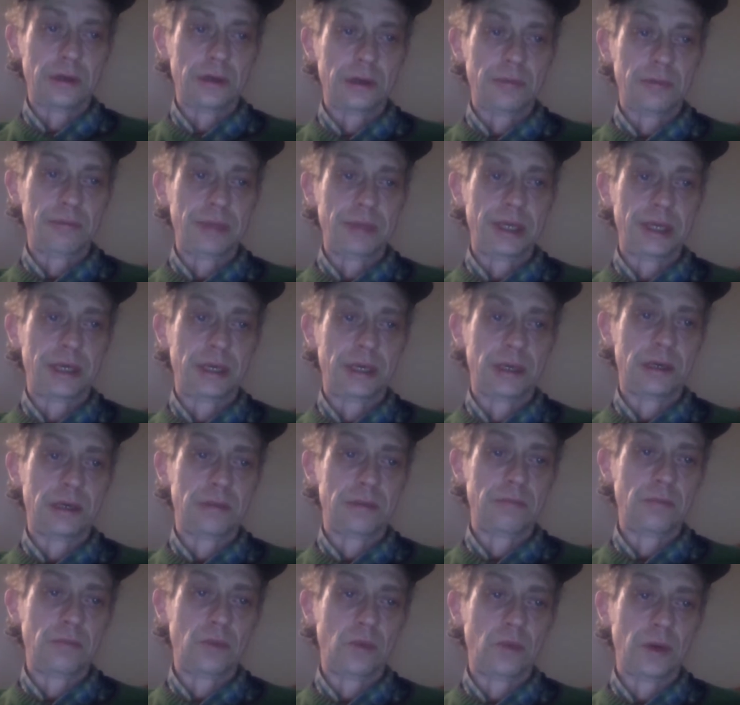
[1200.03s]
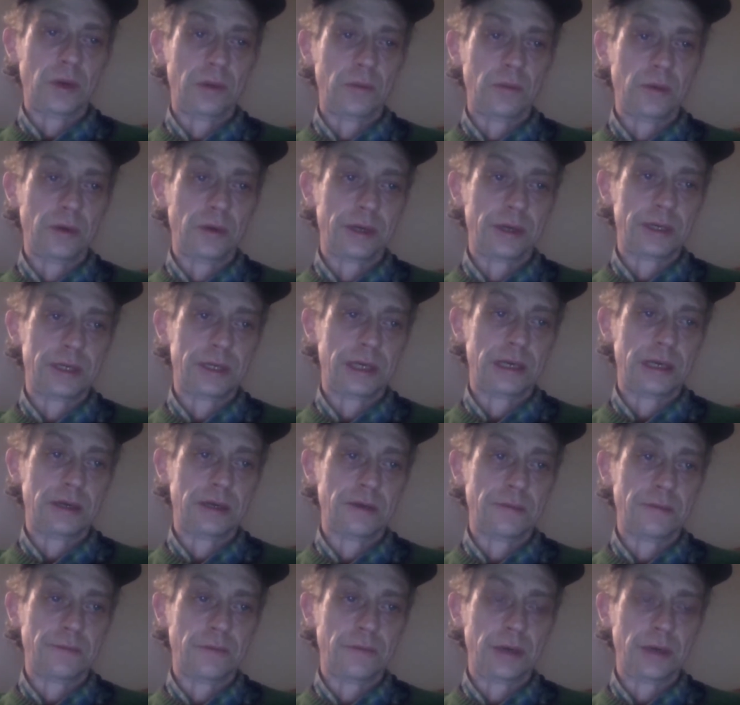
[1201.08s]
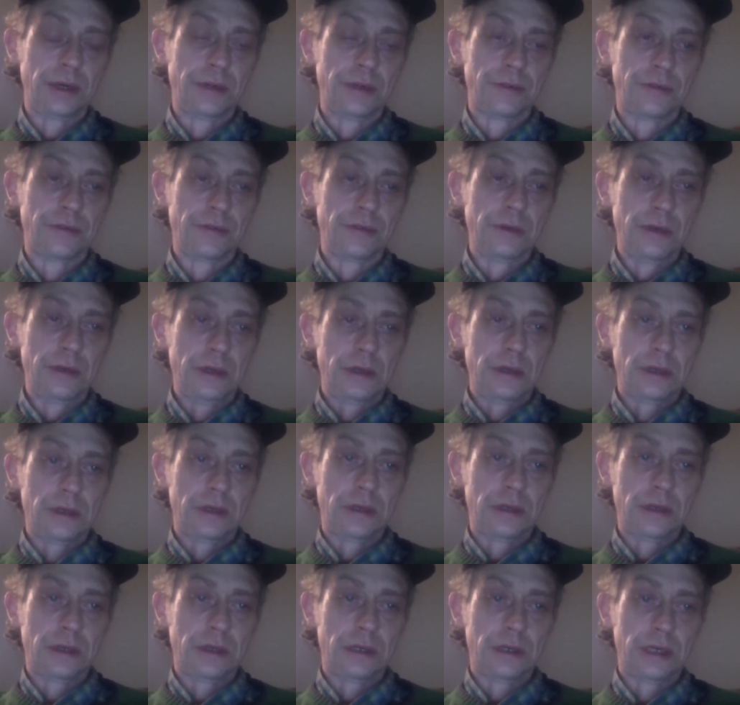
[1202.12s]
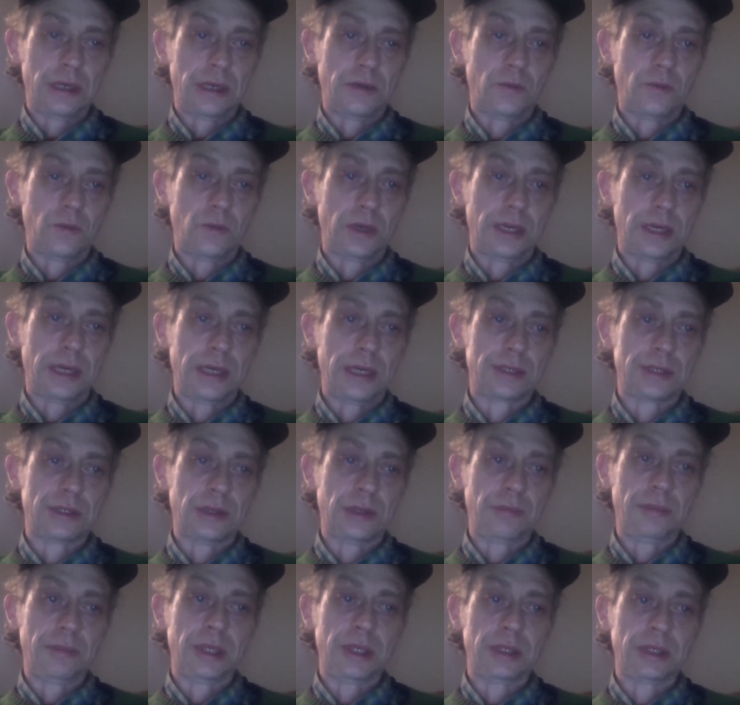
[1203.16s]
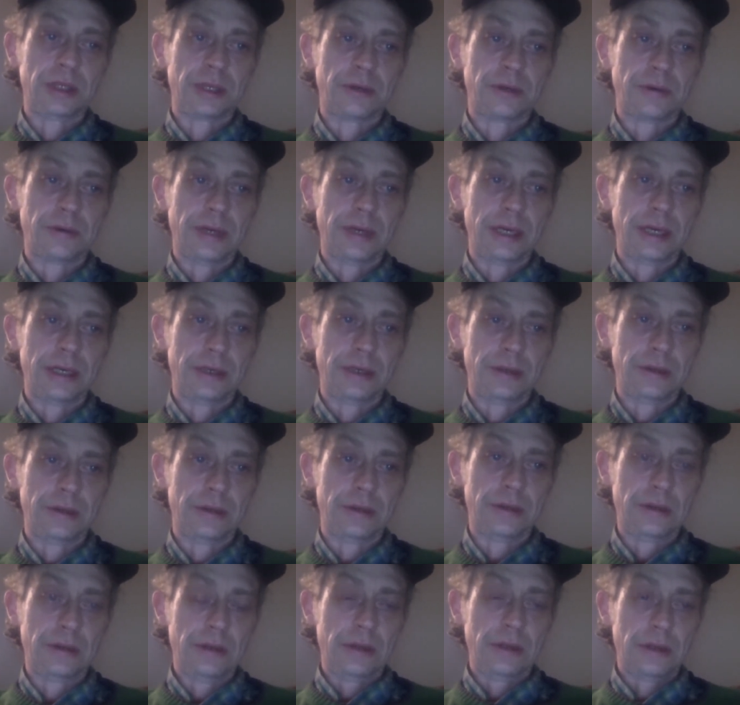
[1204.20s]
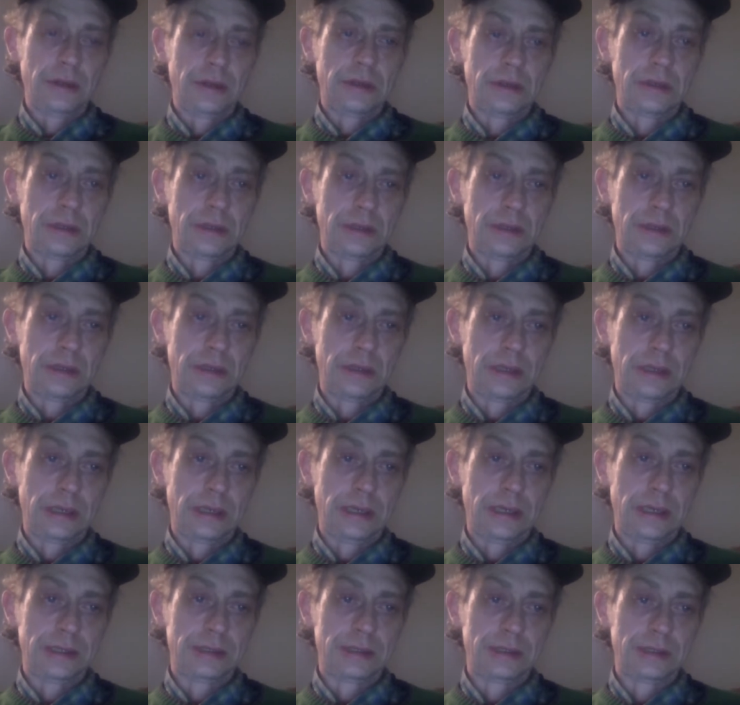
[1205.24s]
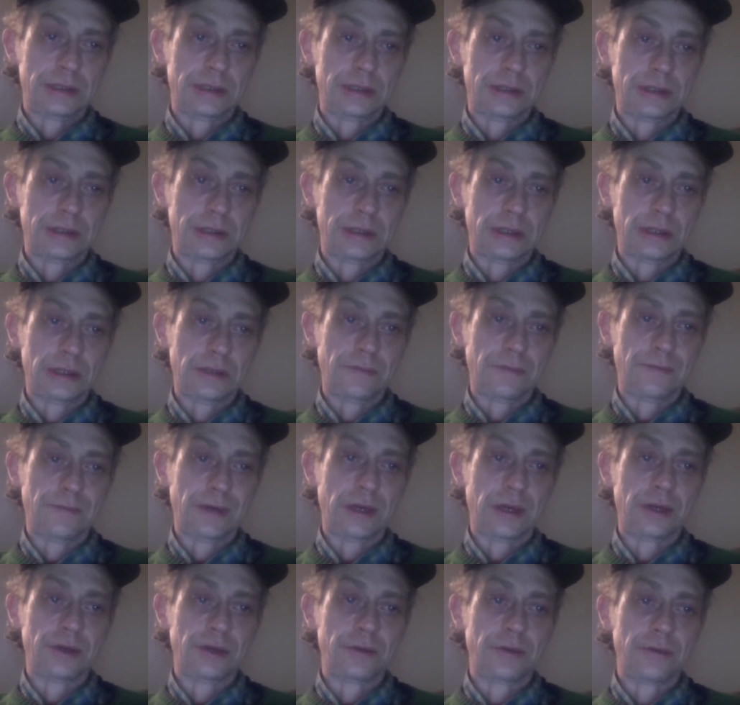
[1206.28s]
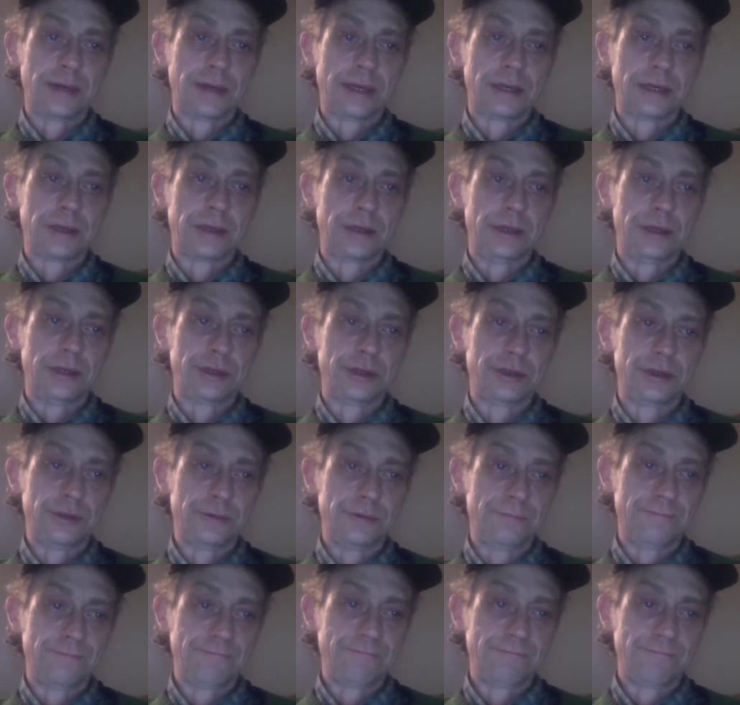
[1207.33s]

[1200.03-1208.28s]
become what we're attentive with, and what gets ameliorated as value recognition.